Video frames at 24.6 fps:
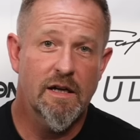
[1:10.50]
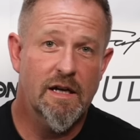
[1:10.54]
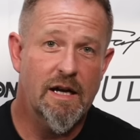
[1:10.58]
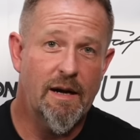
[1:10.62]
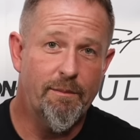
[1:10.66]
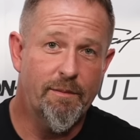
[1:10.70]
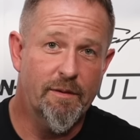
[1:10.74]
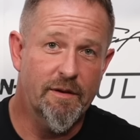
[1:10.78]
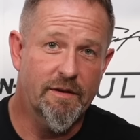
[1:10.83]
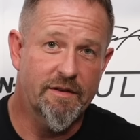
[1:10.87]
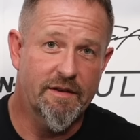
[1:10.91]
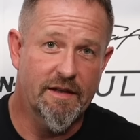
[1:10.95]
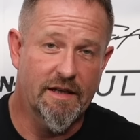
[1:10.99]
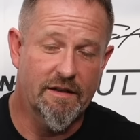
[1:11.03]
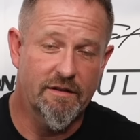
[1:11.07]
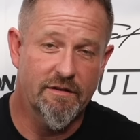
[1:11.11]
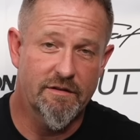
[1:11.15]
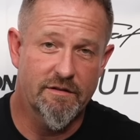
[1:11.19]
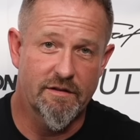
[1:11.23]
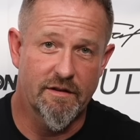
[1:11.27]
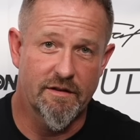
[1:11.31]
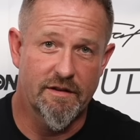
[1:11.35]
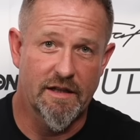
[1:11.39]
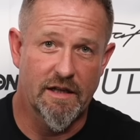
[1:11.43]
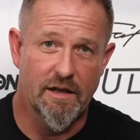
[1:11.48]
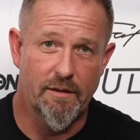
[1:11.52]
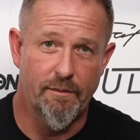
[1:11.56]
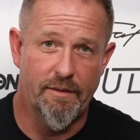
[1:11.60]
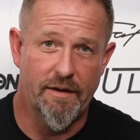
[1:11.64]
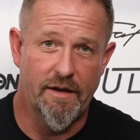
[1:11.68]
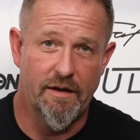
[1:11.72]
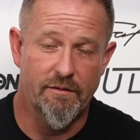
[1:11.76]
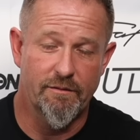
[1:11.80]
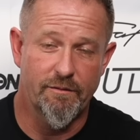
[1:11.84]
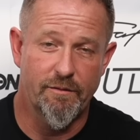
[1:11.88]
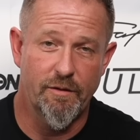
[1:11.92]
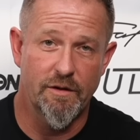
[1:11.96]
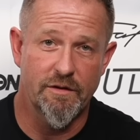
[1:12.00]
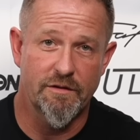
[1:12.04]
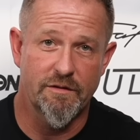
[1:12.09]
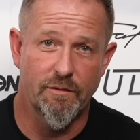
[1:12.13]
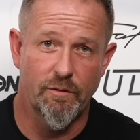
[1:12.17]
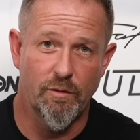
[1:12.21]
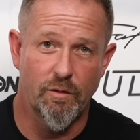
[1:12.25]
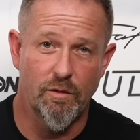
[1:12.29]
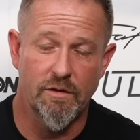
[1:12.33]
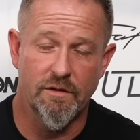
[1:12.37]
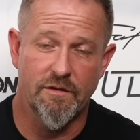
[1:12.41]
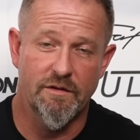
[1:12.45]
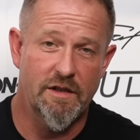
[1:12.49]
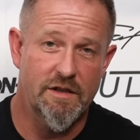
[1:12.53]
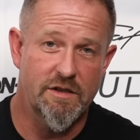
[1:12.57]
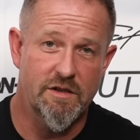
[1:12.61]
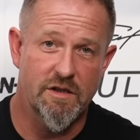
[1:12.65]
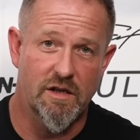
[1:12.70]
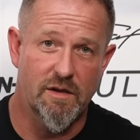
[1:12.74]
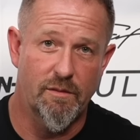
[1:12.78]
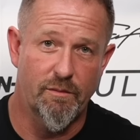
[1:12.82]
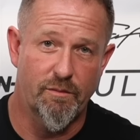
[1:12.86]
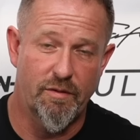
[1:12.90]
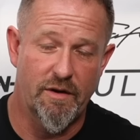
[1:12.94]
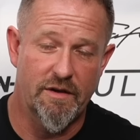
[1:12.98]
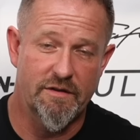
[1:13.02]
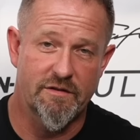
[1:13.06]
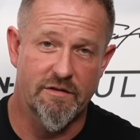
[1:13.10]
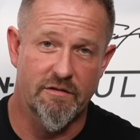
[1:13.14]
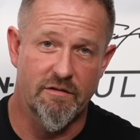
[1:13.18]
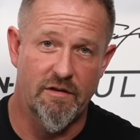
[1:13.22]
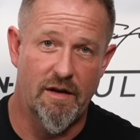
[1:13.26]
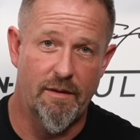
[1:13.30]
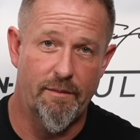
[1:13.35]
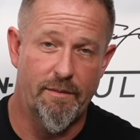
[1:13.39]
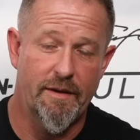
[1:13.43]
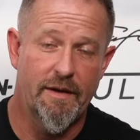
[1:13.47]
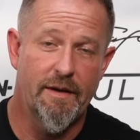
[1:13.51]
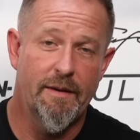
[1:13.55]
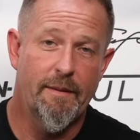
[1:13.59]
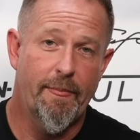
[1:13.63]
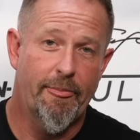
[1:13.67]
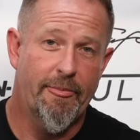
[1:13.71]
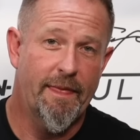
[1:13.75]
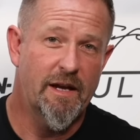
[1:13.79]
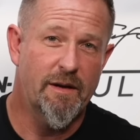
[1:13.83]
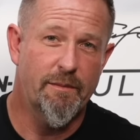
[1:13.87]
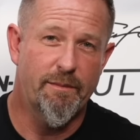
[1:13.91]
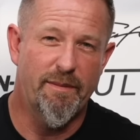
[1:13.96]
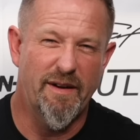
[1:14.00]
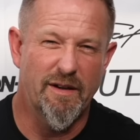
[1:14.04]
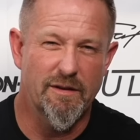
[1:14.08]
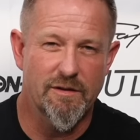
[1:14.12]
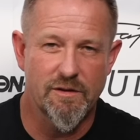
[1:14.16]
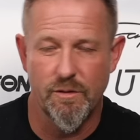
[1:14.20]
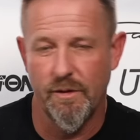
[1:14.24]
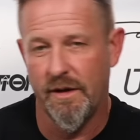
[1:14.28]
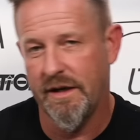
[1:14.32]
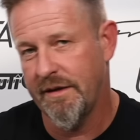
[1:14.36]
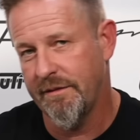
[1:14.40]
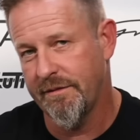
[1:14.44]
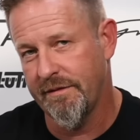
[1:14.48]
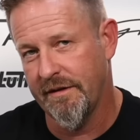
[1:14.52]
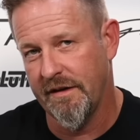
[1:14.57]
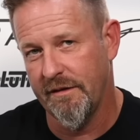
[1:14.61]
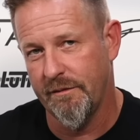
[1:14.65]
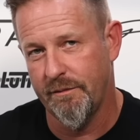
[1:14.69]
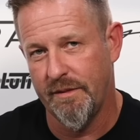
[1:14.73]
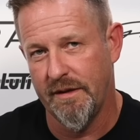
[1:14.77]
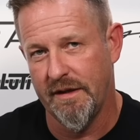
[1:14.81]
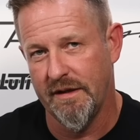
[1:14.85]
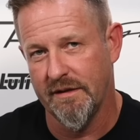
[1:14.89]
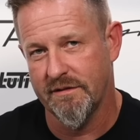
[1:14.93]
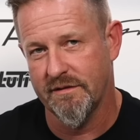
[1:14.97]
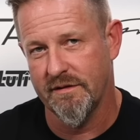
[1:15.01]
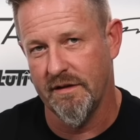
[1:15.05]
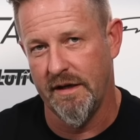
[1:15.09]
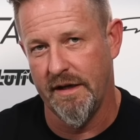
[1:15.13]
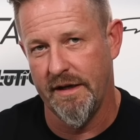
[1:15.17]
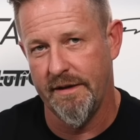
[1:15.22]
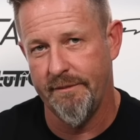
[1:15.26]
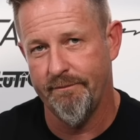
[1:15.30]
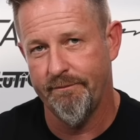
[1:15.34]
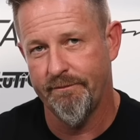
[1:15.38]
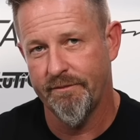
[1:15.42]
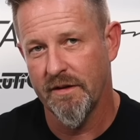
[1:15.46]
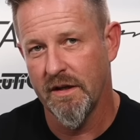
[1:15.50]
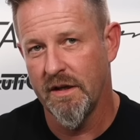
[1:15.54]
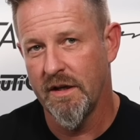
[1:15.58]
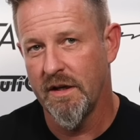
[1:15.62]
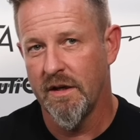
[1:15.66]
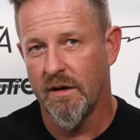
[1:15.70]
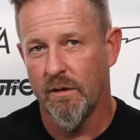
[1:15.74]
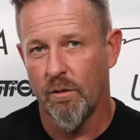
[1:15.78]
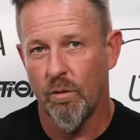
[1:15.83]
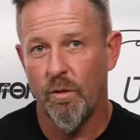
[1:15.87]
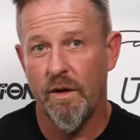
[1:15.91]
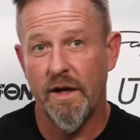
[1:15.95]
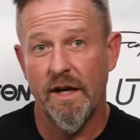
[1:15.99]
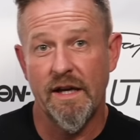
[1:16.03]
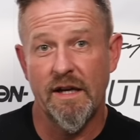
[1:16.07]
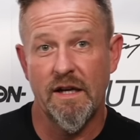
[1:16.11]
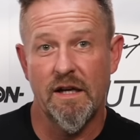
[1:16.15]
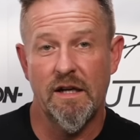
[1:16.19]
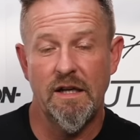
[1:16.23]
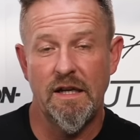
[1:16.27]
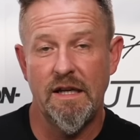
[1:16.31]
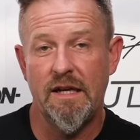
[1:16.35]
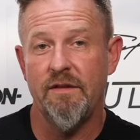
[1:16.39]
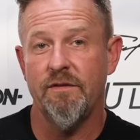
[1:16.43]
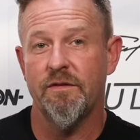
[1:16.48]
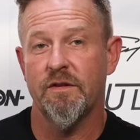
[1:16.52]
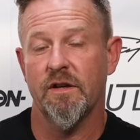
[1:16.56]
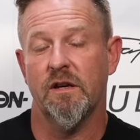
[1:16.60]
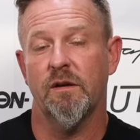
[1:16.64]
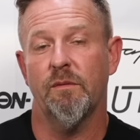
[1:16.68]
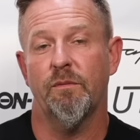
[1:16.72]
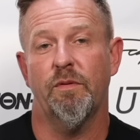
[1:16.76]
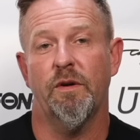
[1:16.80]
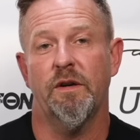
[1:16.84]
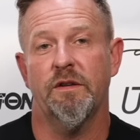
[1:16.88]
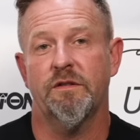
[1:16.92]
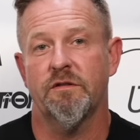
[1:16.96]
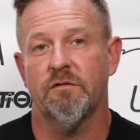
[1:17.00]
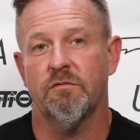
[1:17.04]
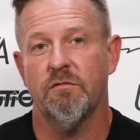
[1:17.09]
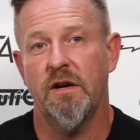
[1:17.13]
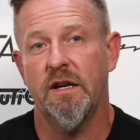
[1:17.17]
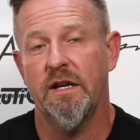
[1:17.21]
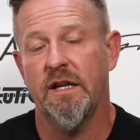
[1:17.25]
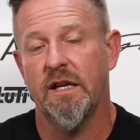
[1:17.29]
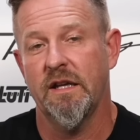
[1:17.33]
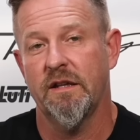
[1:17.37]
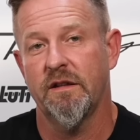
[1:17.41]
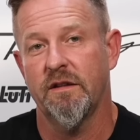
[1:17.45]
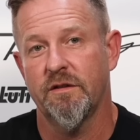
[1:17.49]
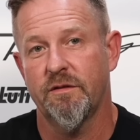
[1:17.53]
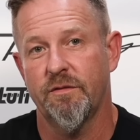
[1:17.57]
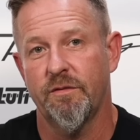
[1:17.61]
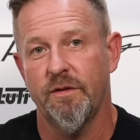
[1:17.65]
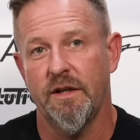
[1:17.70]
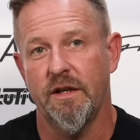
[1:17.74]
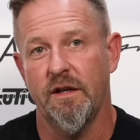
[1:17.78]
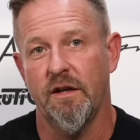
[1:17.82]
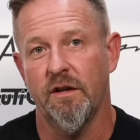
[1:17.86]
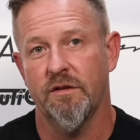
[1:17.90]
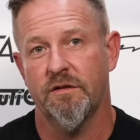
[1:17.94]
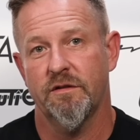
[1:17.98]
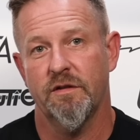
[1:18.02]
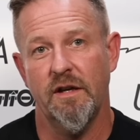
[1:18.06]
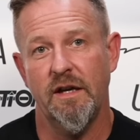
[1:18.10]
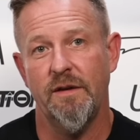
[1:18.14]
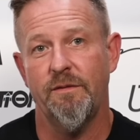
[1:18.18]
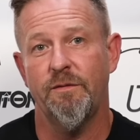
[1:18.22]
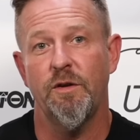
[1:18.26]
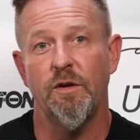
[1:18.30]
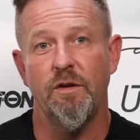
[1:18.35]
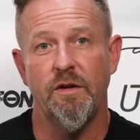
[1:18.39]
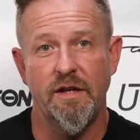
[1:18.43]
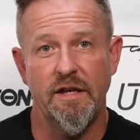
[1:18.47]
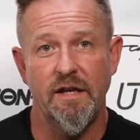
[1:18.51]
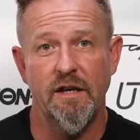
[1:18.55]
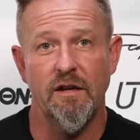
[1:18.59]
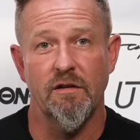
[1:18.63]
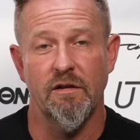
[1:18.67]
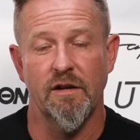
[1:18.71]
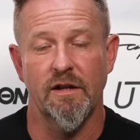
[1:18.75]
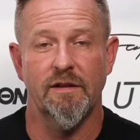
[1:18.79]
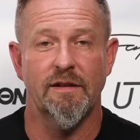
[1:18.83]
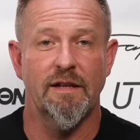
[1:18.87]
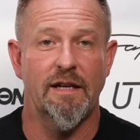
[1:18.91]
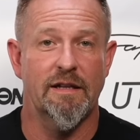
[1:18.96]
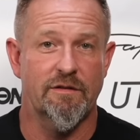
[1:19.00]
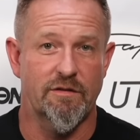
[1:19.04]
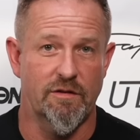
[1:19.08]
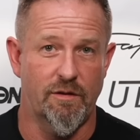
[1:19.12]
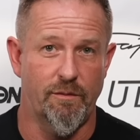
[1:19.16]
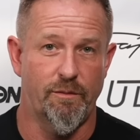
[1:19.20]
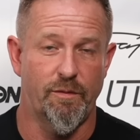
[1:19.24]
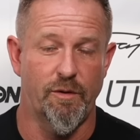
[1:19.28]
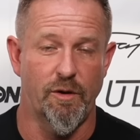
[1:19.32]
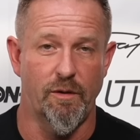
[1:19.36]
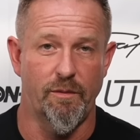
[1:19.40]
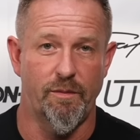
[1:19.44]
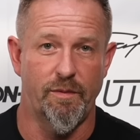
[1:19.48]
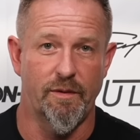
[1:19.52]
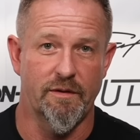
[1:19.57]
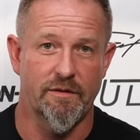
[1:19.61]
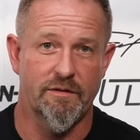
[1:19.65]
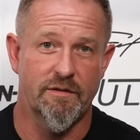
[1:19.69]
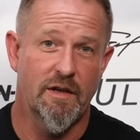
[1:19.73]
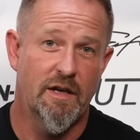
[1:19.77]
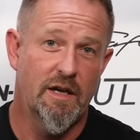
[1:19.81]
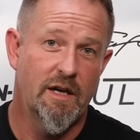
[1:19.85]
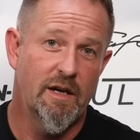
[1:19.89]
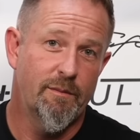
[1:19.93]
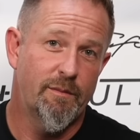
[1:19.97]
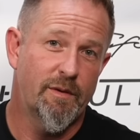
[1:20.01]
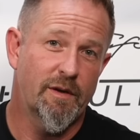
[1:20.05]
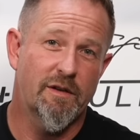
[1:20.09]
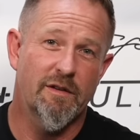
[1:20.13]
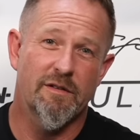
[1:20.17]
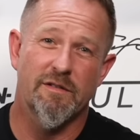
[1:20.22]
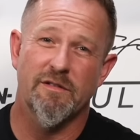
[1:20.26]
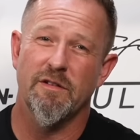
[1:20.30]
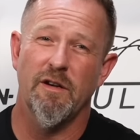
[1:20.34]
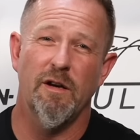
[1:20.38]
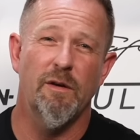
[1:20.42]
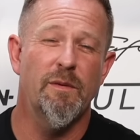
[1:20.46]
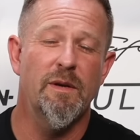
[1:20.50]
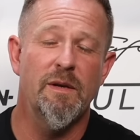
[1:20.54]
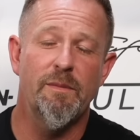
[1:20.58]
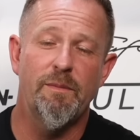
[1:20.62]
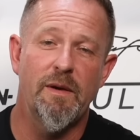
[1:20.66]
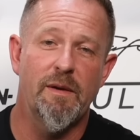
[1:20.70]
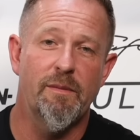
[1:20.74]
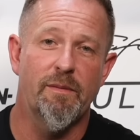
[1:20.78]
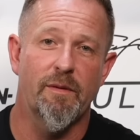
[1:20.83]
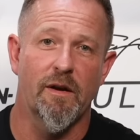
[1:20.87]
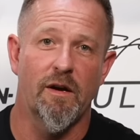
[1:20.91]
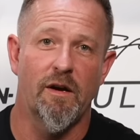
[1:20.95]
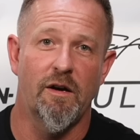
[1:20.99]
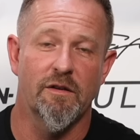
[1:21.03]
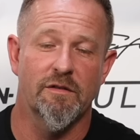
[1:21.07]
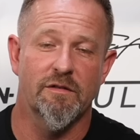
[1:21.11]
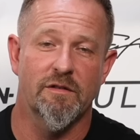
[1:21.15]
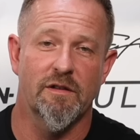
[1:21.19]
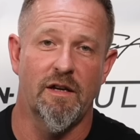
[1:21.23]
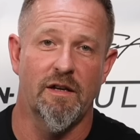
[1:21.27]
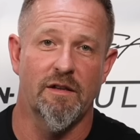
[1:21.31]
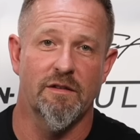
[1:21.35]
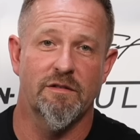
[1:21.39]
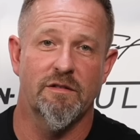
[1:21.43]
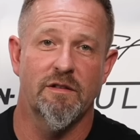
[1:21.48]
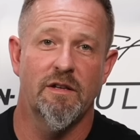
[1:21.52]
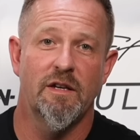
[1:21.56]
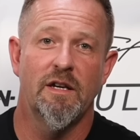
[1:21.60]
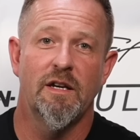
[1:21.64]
couple of things to think about. First of all, set your compressor up at about 25 psi. We're going to leave the compressor running in this video. So if you hear it, that's on purpose, because so many people ask us,